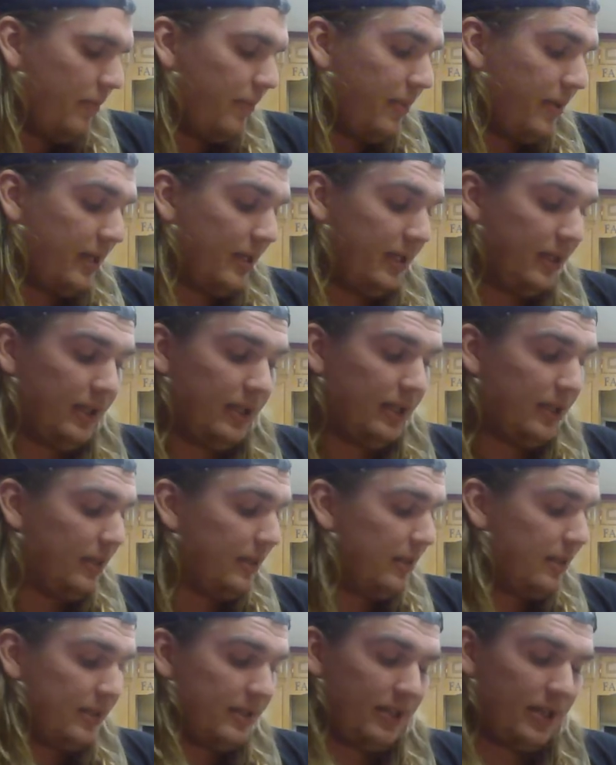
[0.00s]
But Ian
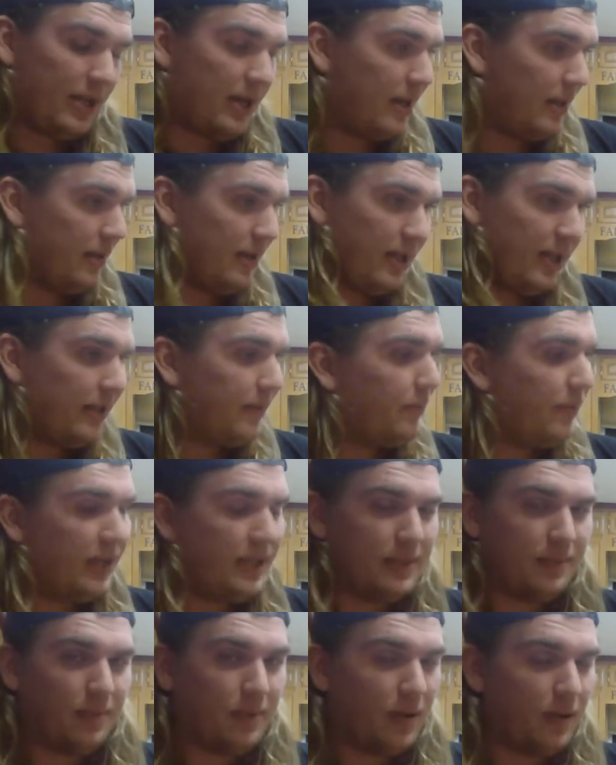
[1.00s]
does not like
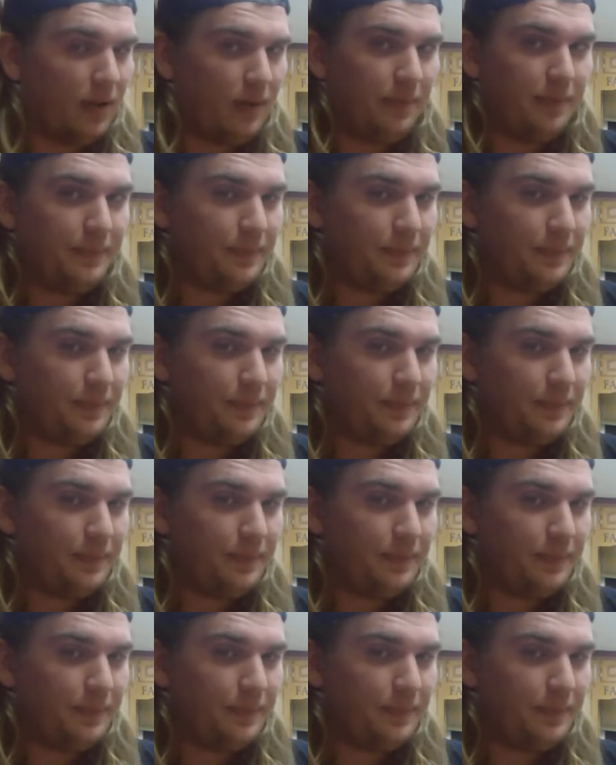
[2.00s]
baseball.